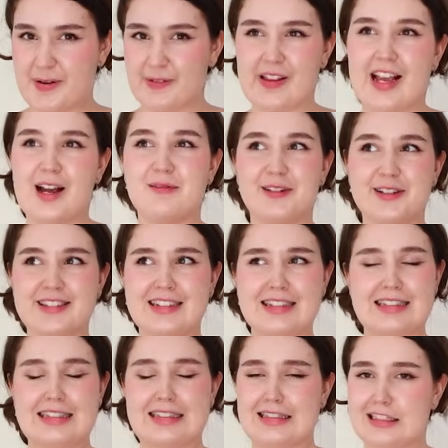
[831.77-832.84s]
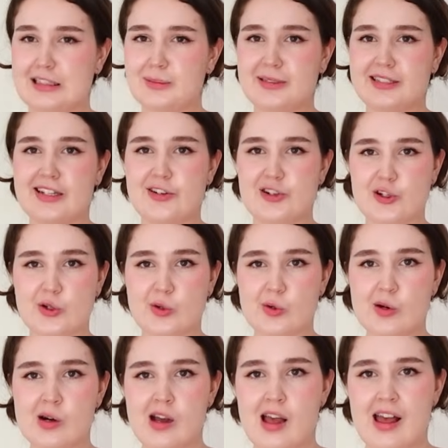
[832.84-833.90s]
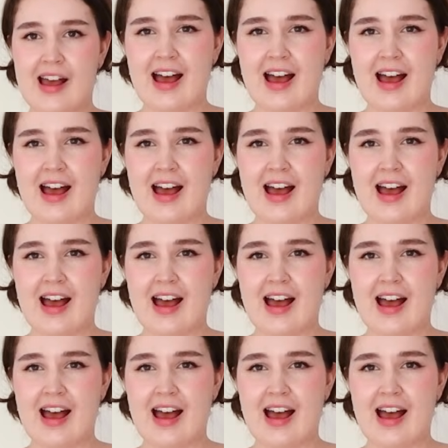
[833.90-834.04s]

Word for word: like I wasn't one hundred percent sure.